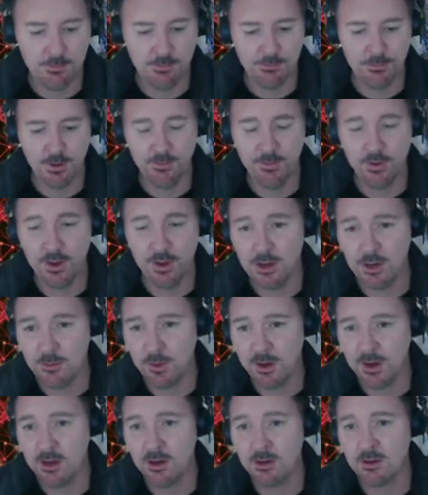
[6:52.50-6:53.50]
if you had
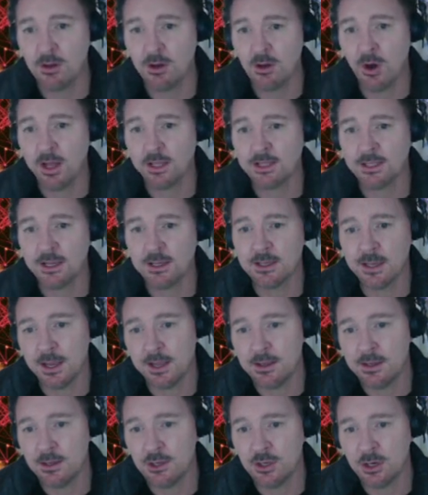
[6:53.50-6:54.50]
your money on the Knights
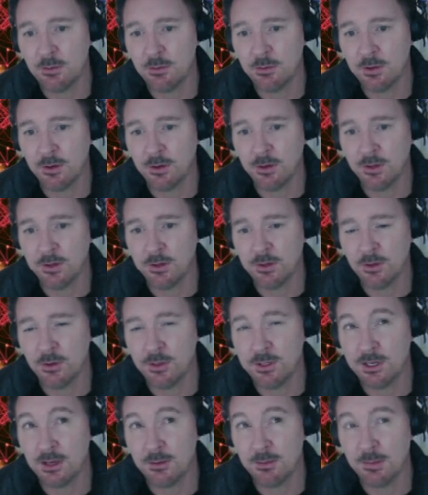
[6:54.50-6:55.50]
head-to-head this year, you'd be
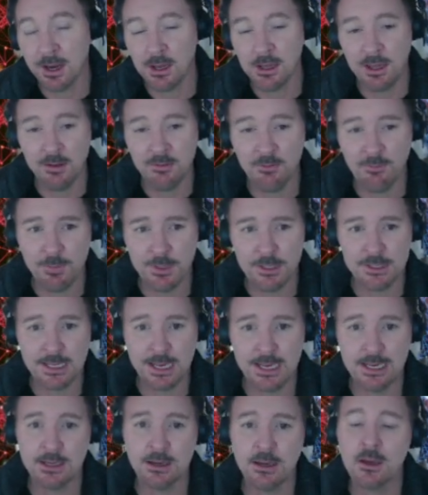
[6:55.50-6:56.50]
losing about
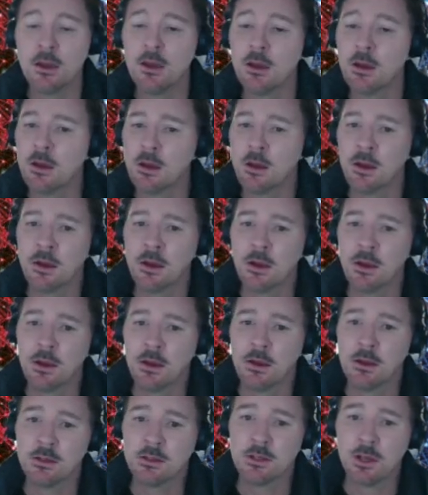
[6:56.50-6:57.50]
11%.
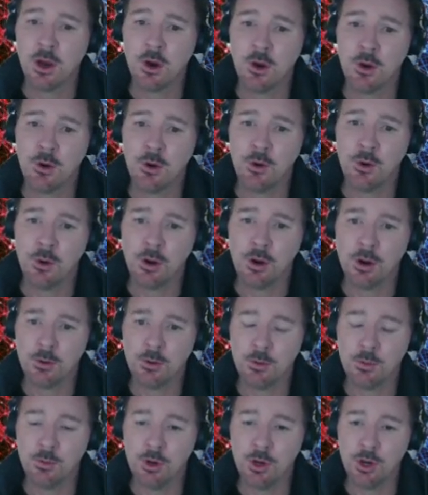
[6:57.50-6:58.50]
So,
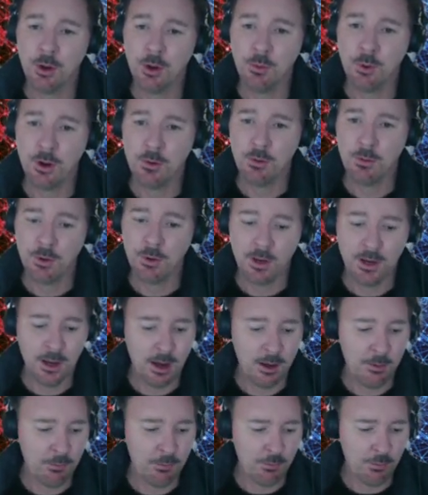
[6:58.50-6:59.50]
you know, we
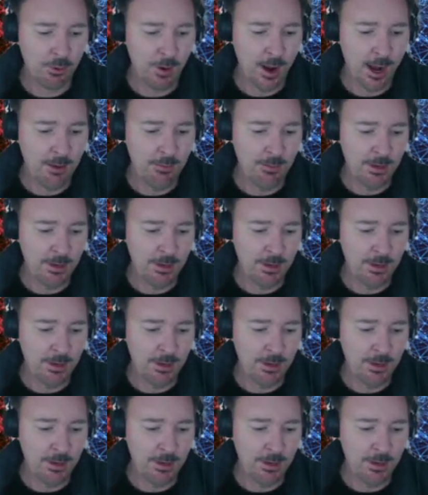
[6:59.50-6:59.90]
were aiming